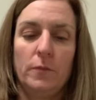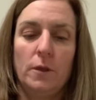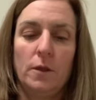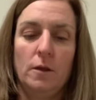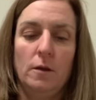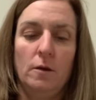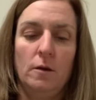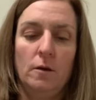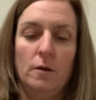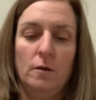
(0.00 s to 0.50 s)

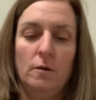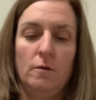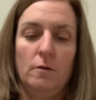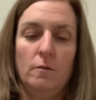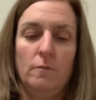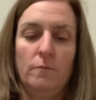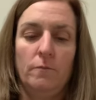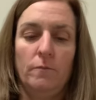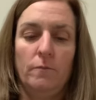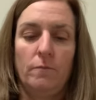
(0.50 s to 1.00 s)

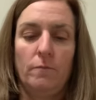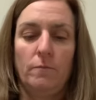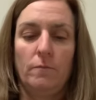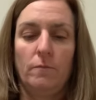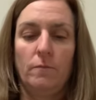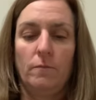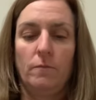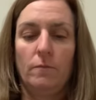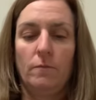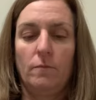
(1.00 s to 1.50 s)

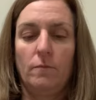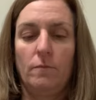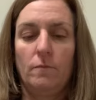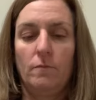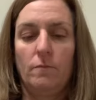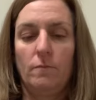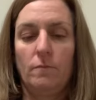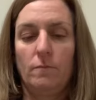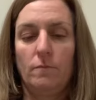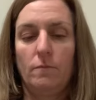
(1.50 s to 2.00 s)

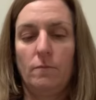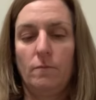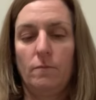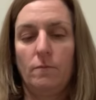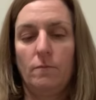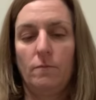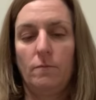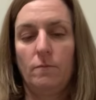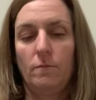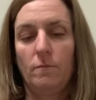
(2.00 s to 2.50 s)

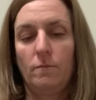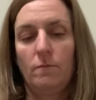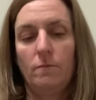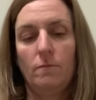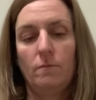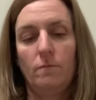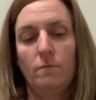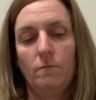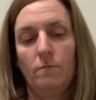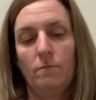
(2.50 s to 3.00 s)

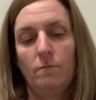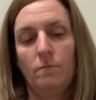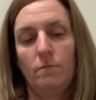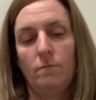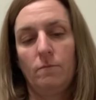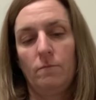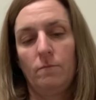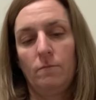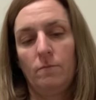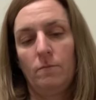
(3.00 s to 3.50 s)

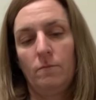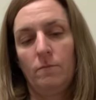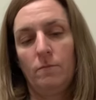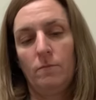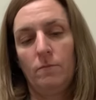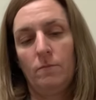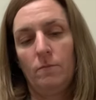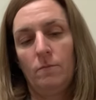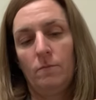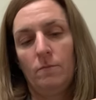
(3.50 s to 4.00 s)

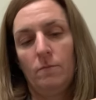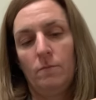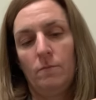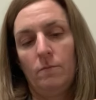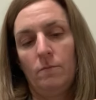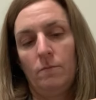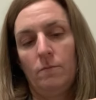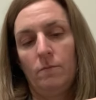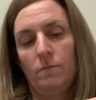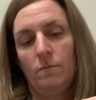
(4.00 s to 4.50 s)

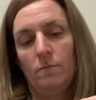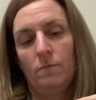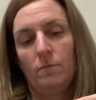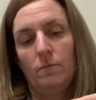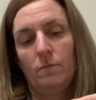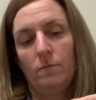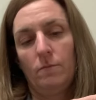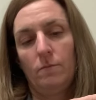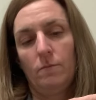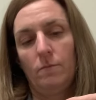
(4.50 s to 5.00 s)

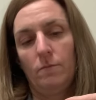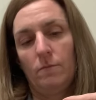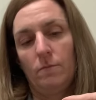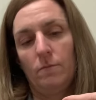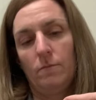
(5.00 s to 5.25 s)
Nothing is said.